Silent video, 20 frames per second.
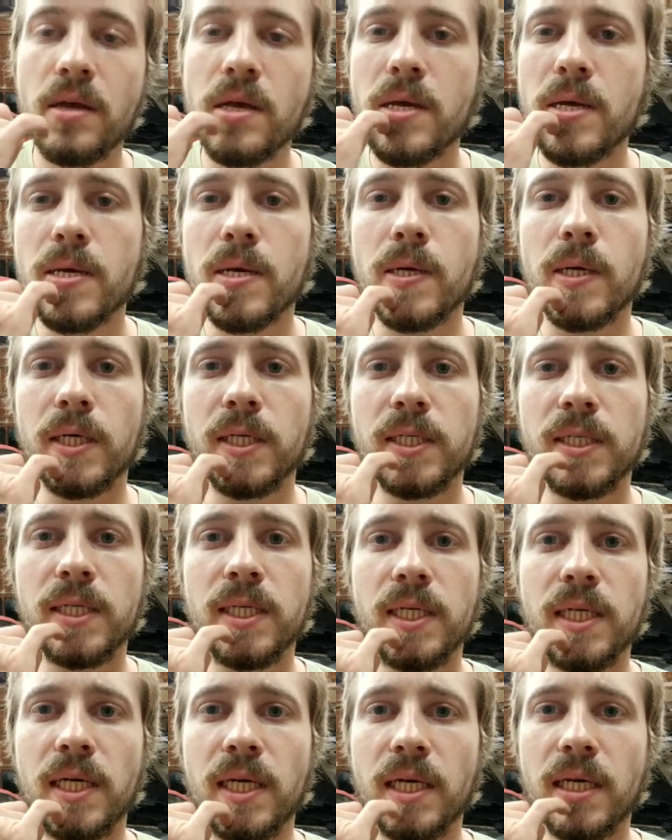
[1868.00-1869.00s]

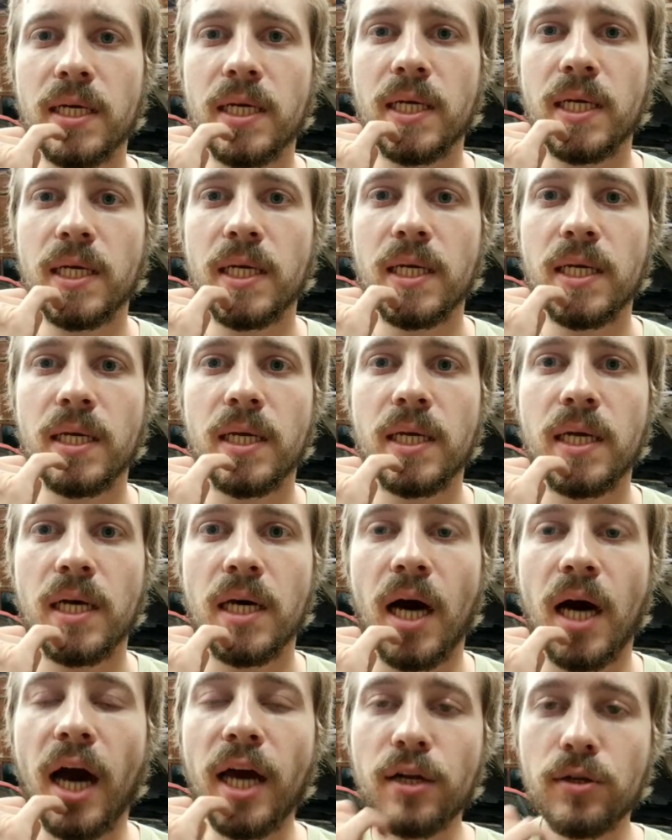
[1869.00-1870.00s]
Crestida.
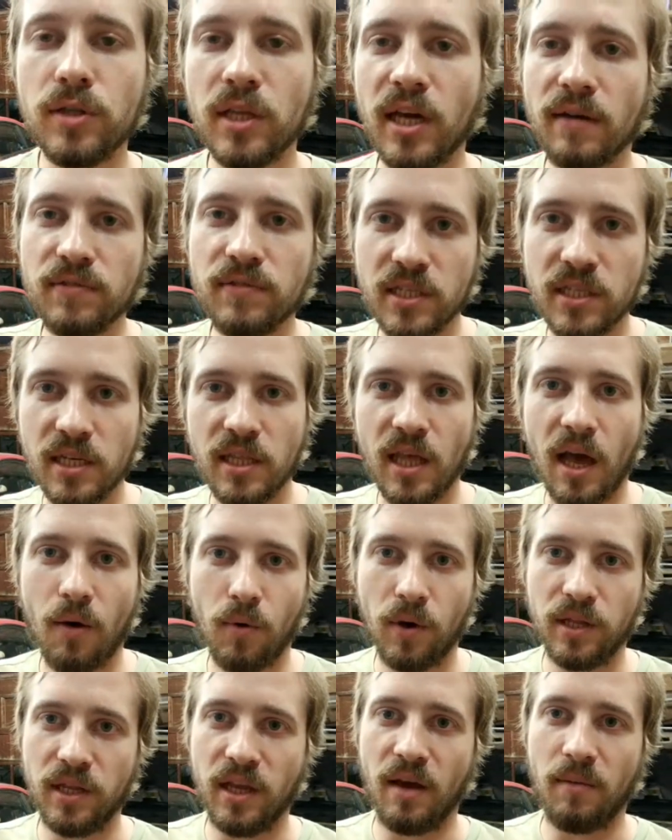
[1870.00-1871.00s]
I don't think I've seen that
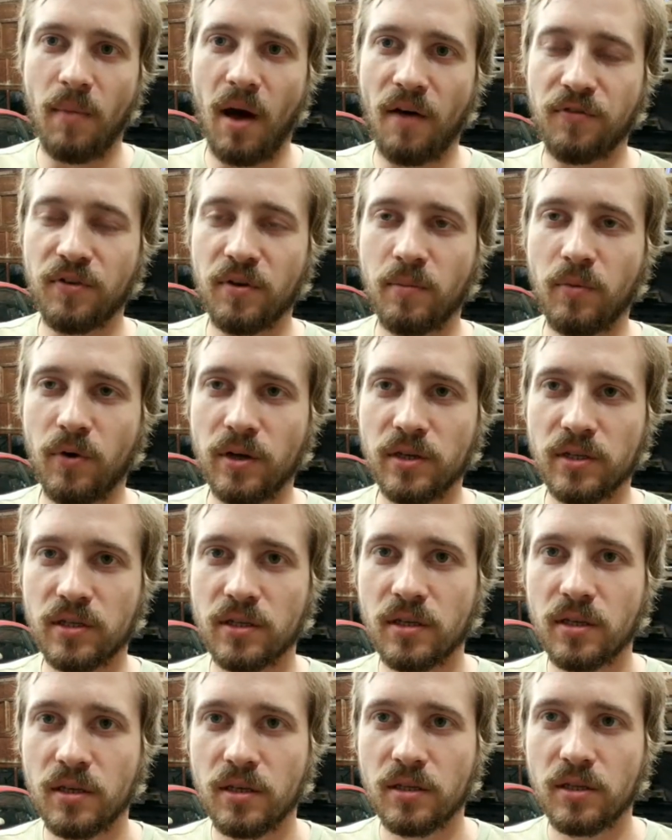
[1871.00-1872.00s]
one yet, Mafia Boys.
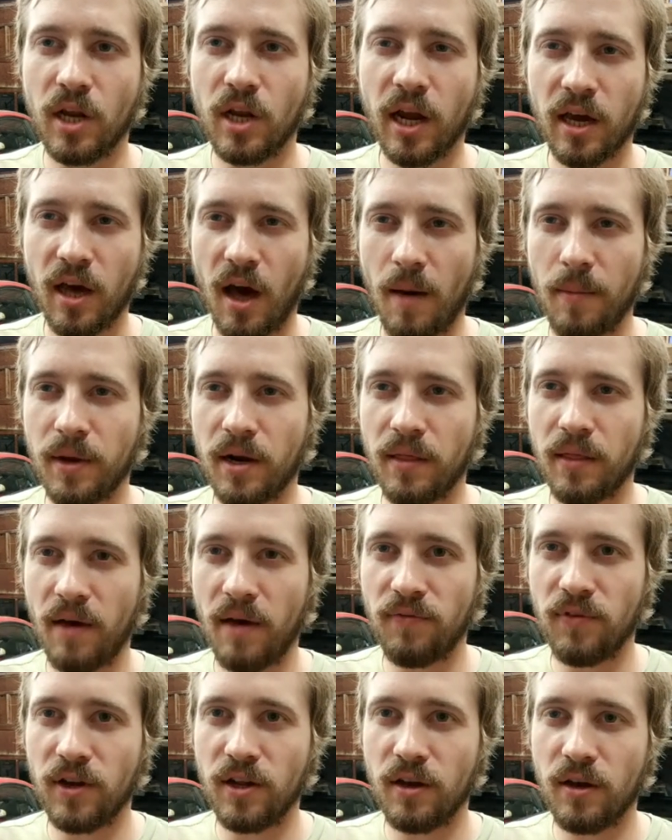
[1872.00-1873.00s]
Did I comment on that
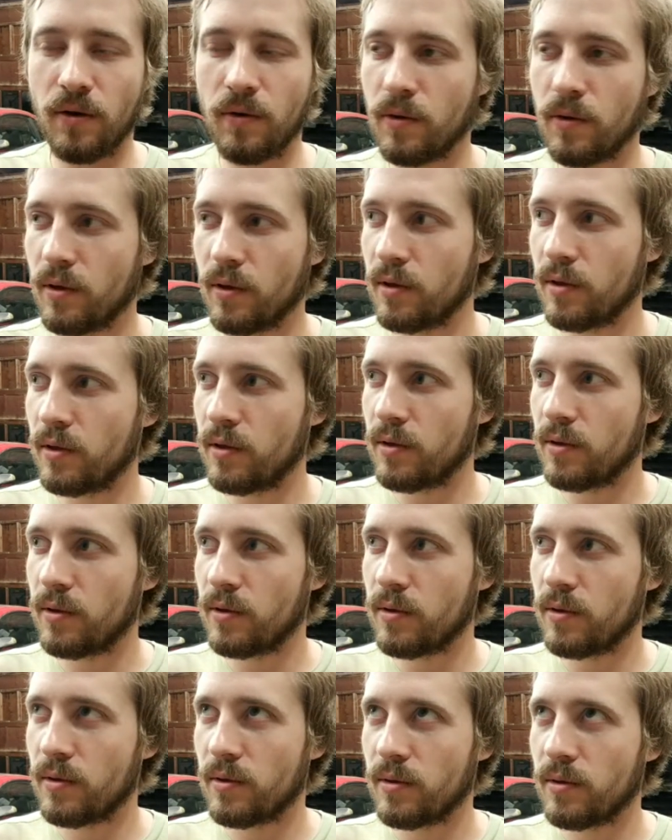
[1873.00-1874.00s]
video?
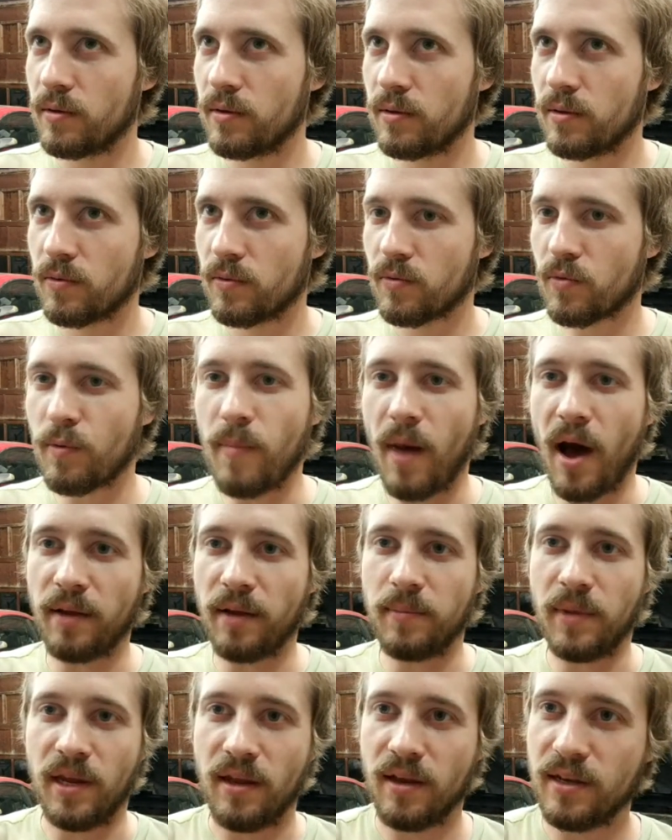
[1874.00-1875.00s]
Remind
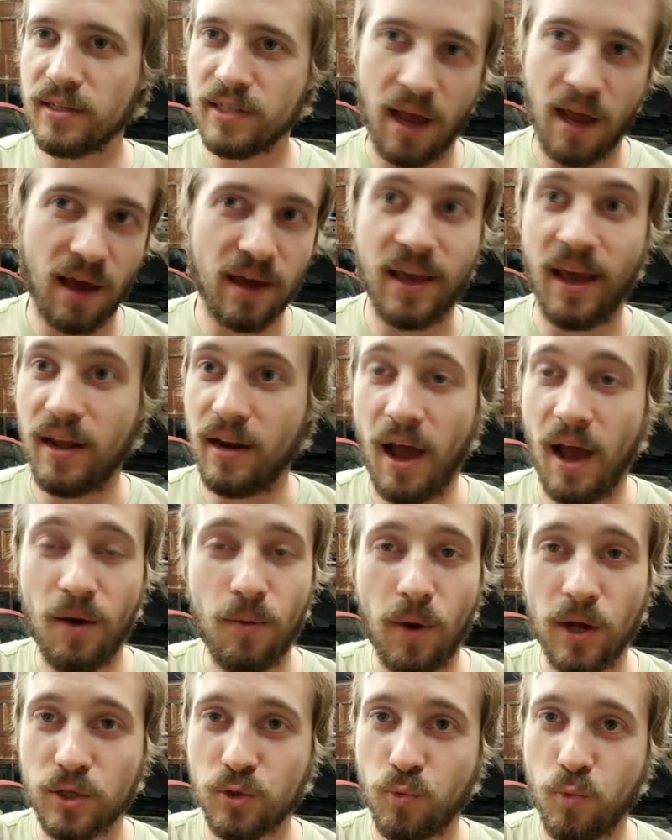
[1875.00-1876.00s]
me, because again, I
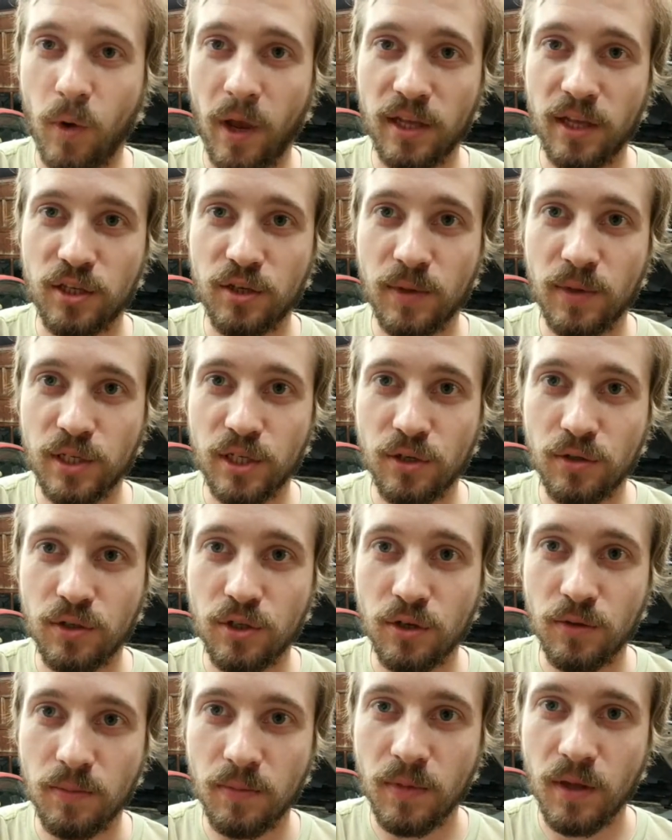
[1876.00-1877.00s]
watch way too much
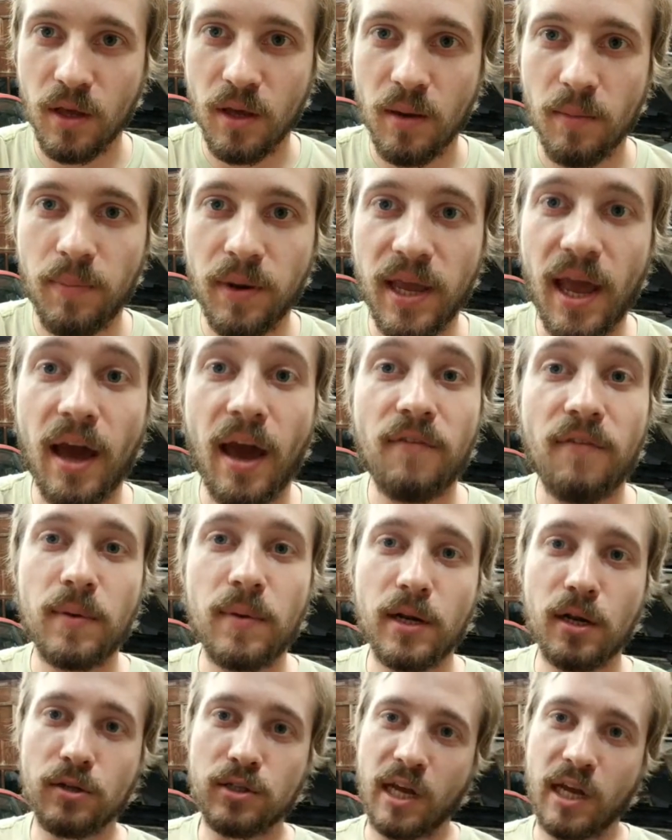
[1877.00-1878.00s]
YouTube. But yeah,
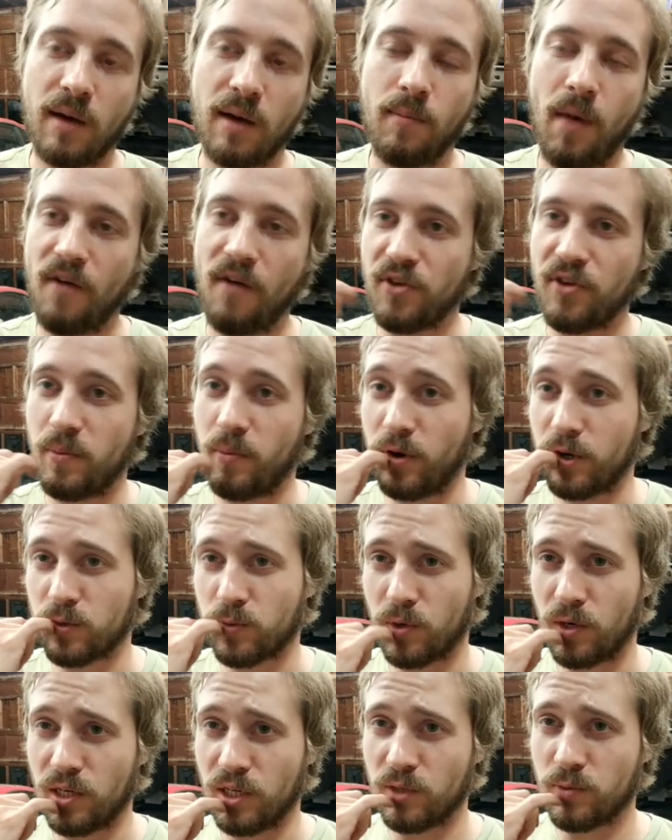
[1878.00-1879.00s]
everybody go check out Mafia Boys
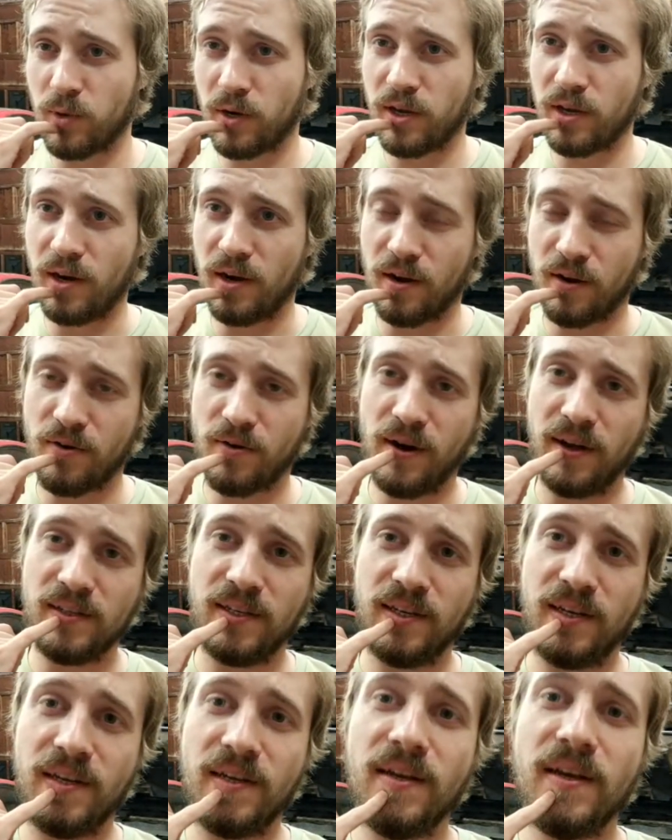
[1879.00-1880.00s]
World. He's working on a
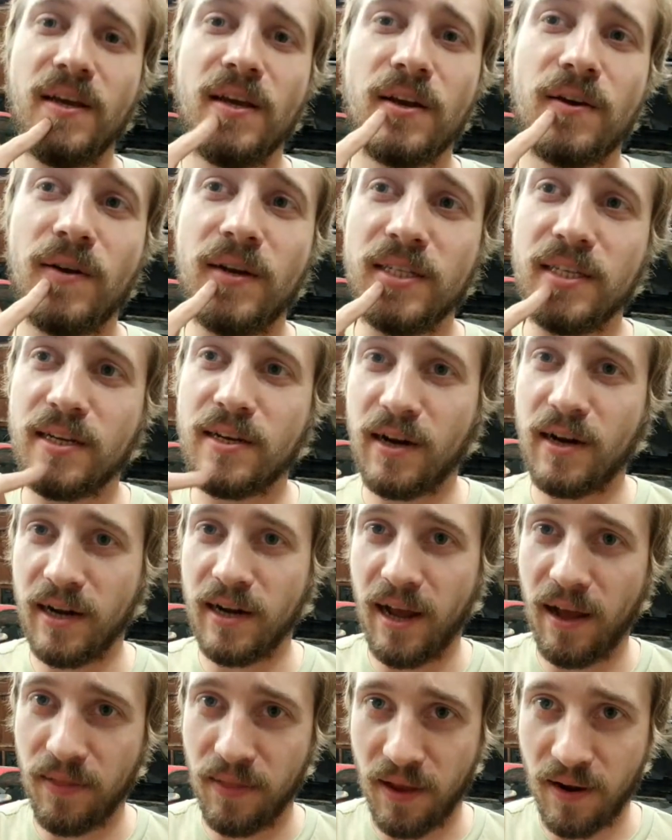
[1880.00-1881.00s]
crazy car
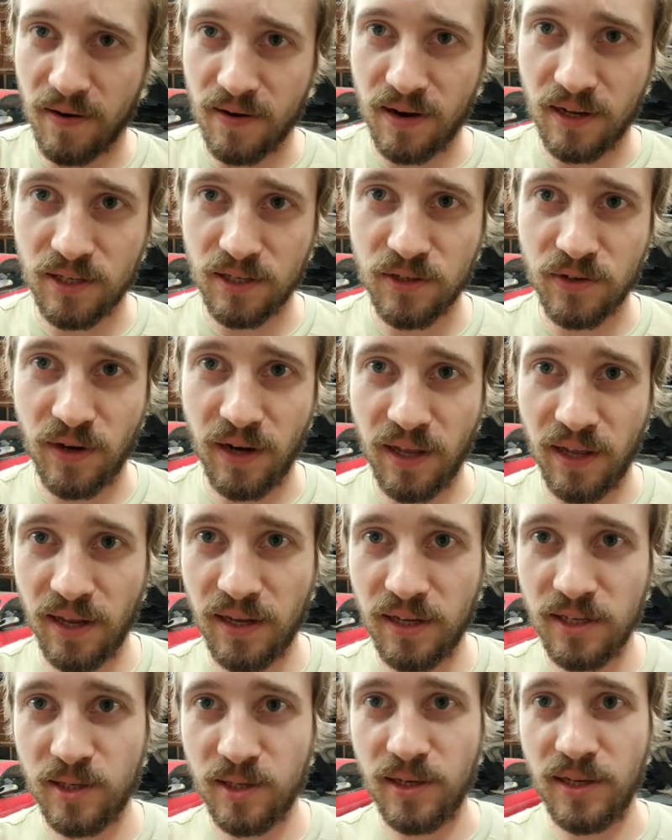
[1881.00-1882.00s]
down there in Australia.
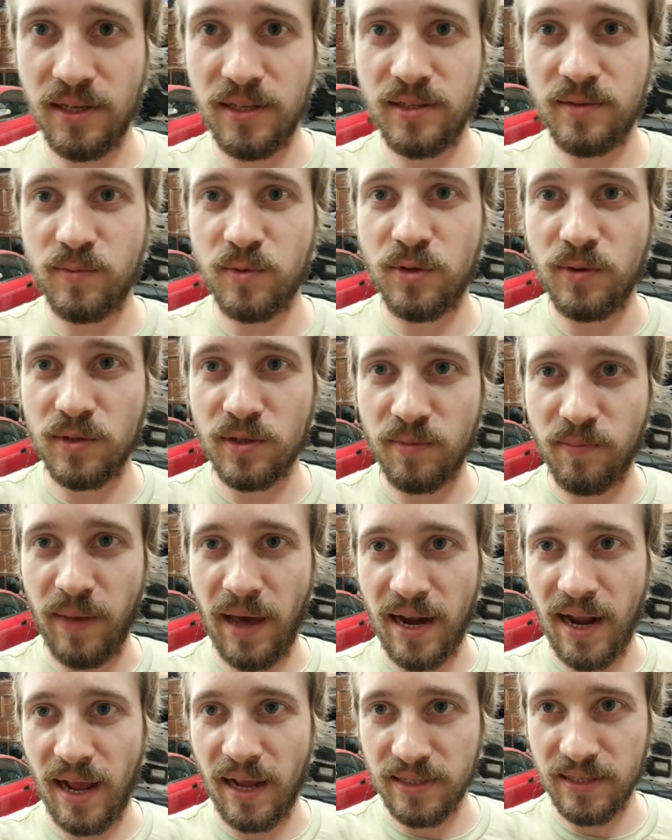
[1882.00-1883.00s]
He's doing some
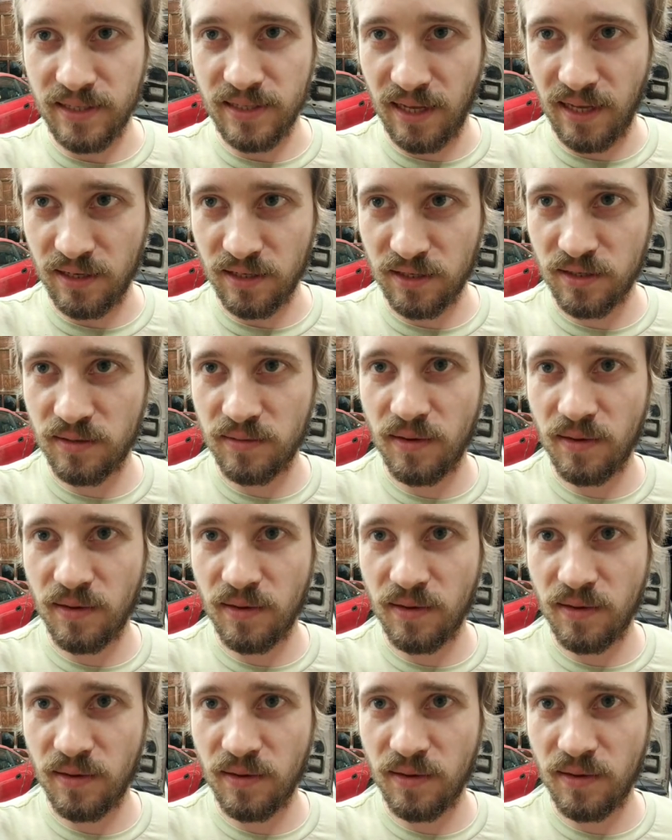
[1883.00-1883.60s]
badass things.